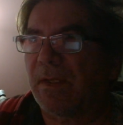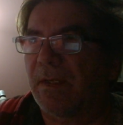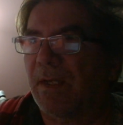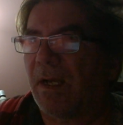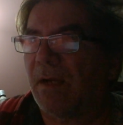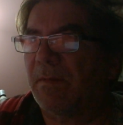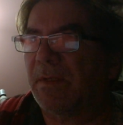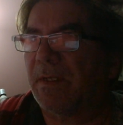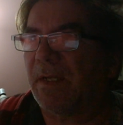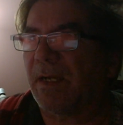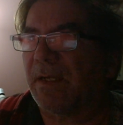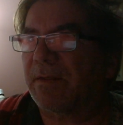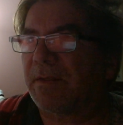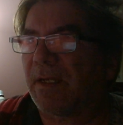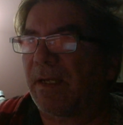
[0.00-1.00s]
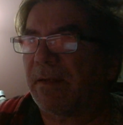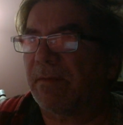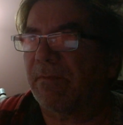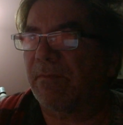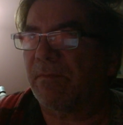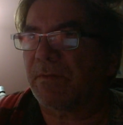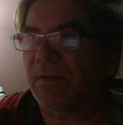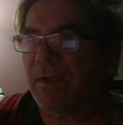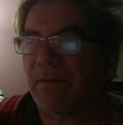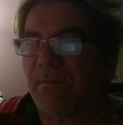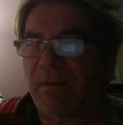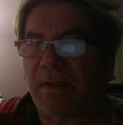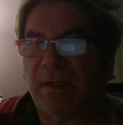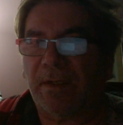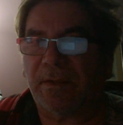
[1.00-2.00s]
How many guys I had trying to
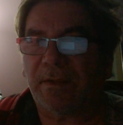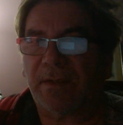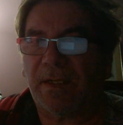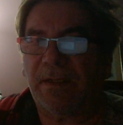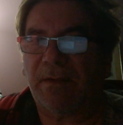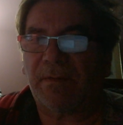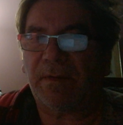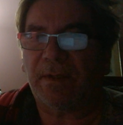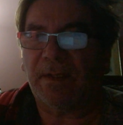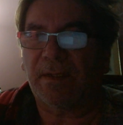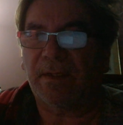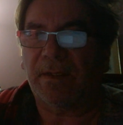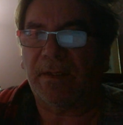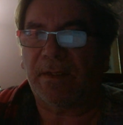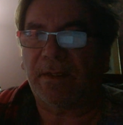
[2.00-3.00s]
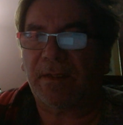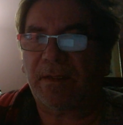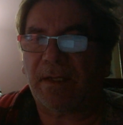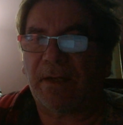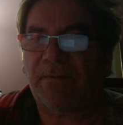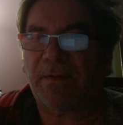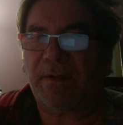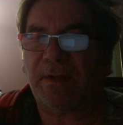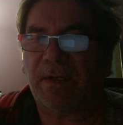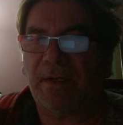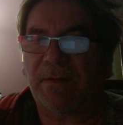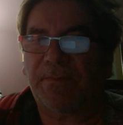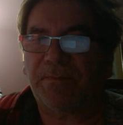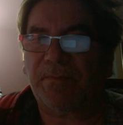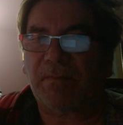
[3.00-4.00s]
work on this. Anyway, this guy figured it
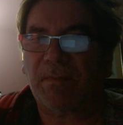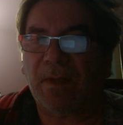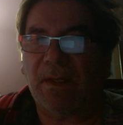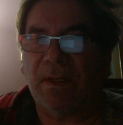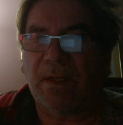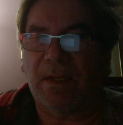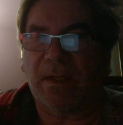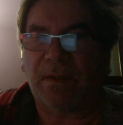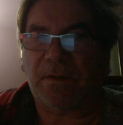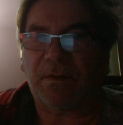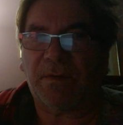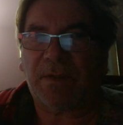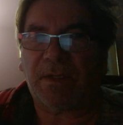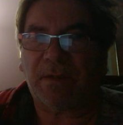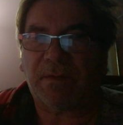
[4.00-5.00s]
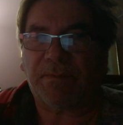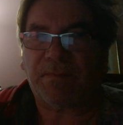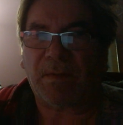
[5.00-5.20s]
out. So he says,